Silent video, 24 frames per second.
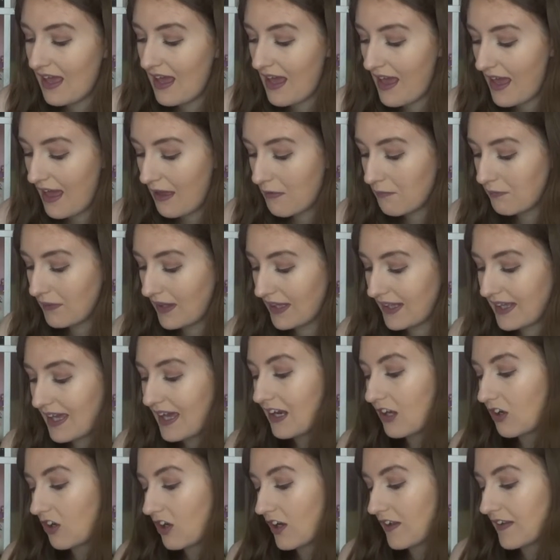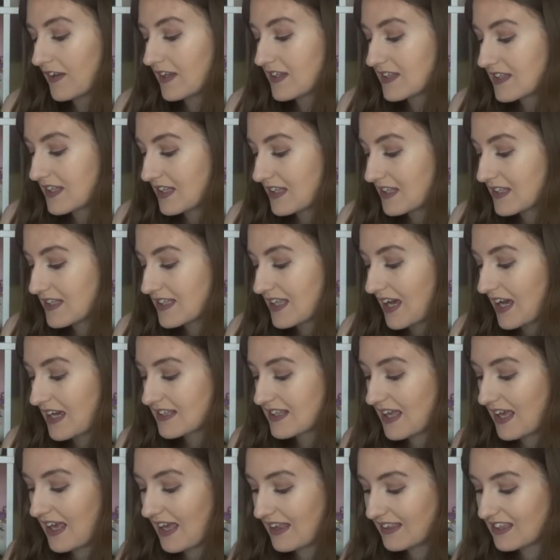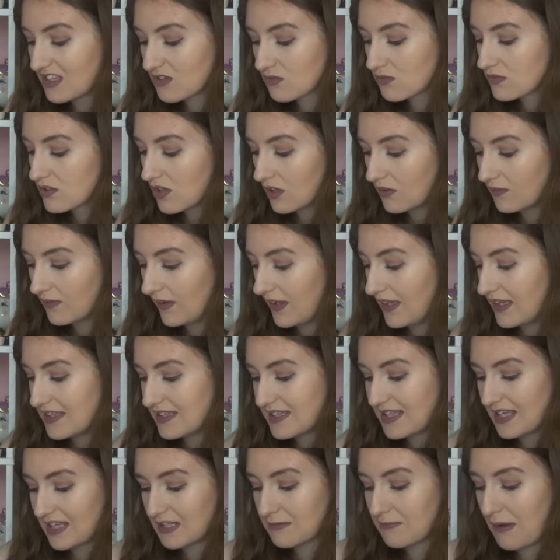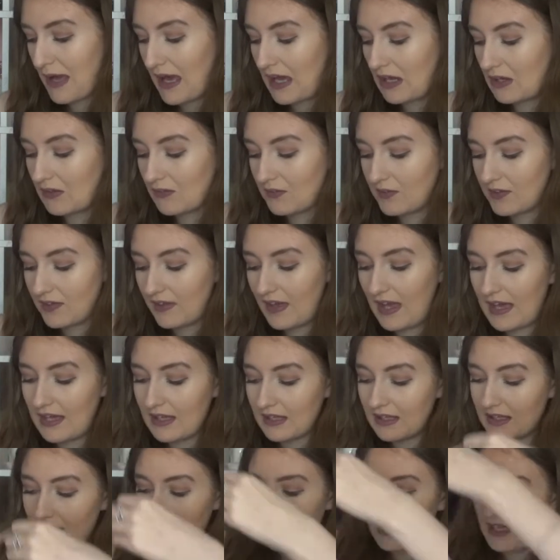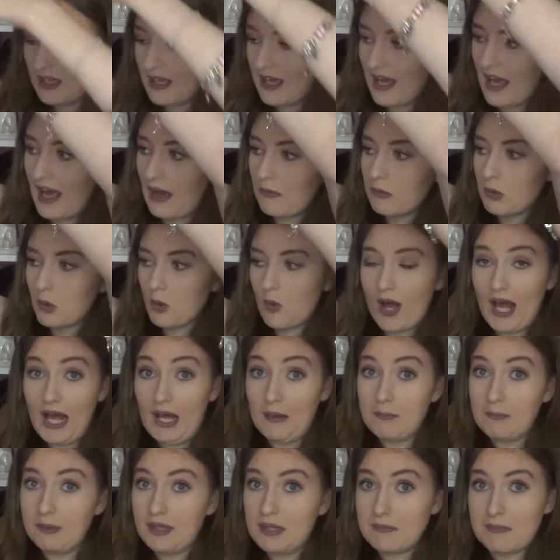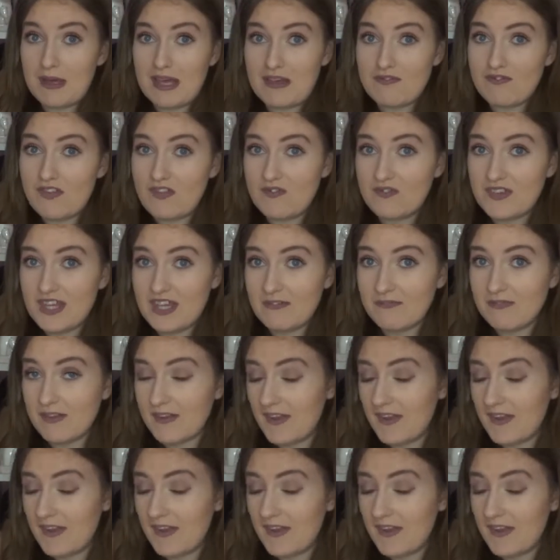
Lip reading: And again, I got this in a size 8, and this was only £6. Like I will quite happily pay 15 for